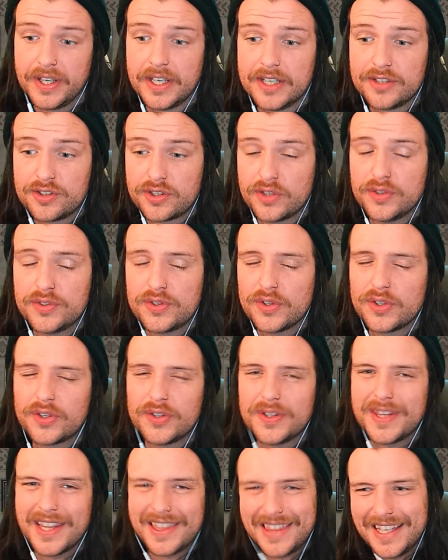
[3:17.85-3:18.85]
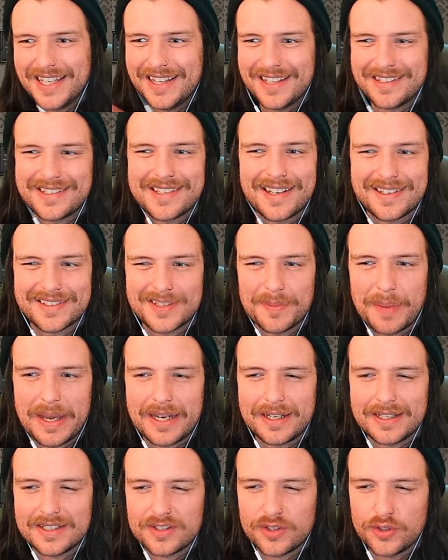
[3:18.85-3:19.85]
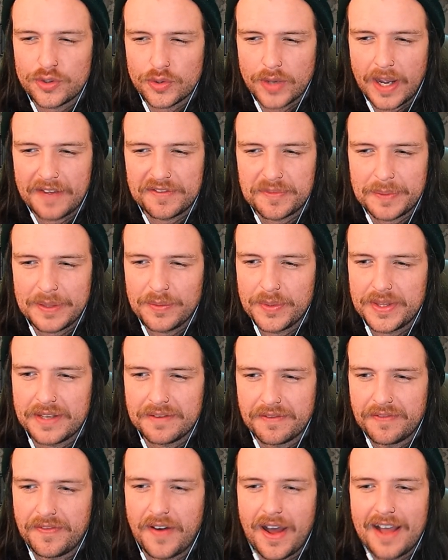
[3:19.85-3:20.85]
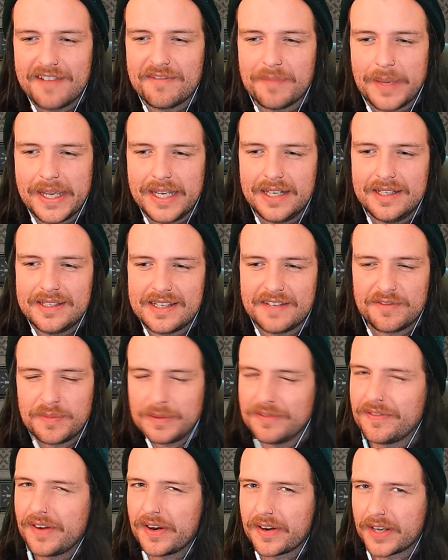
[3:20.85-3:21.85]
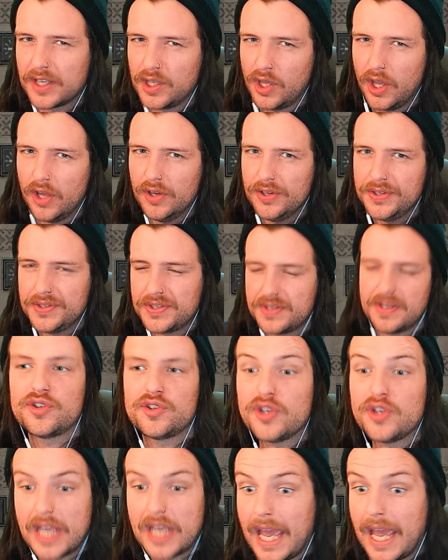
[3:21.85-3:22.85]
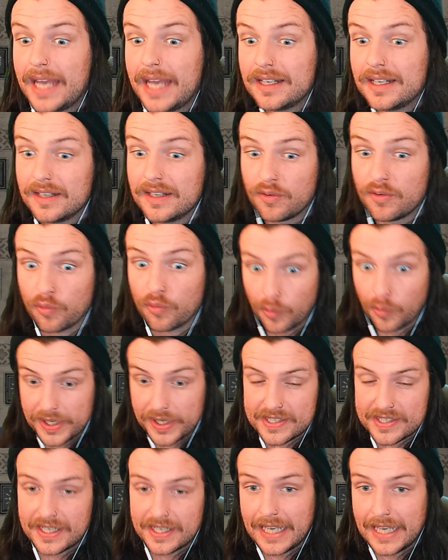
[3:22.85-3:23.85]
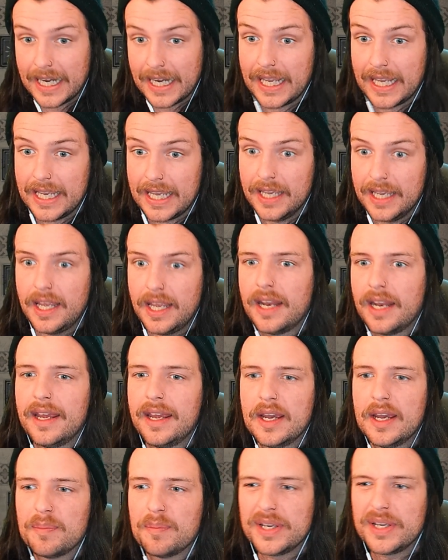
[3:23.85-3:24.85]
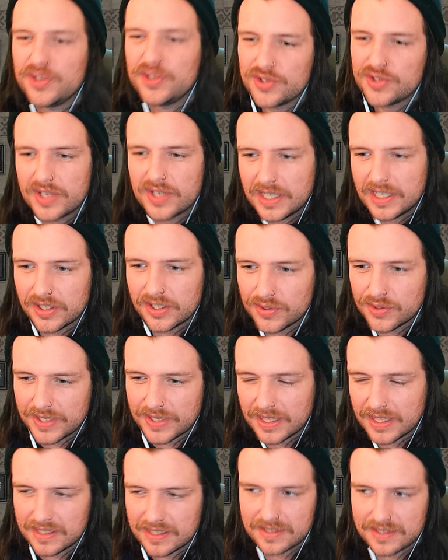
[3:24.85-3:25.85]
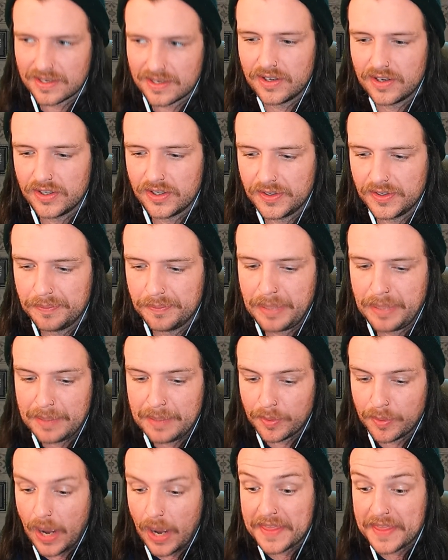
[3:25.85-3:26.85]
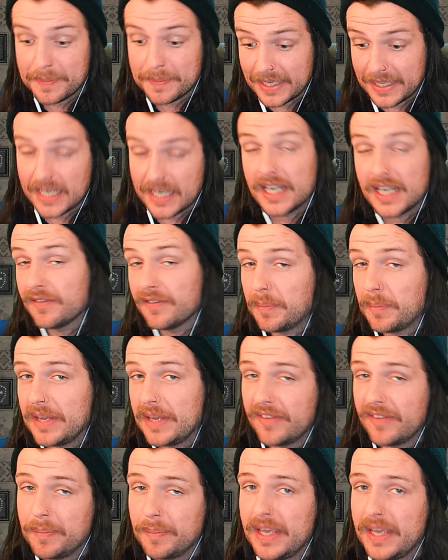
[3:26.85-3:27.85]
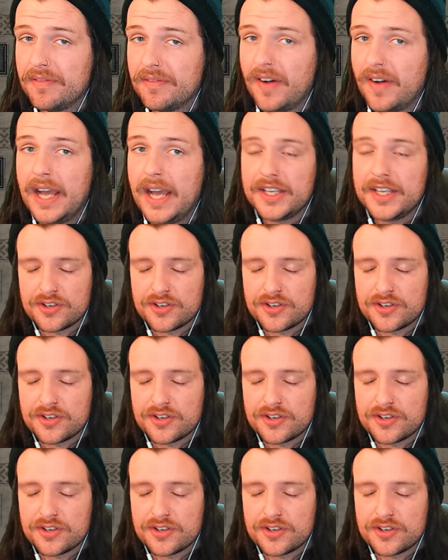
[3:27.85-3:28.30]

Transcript: So good. The thing that sucks about it is you do have to be within 5 meters. You have to be very close, so you can risk getting hit. But usually you're using this on people at the beginning of a PvP fight.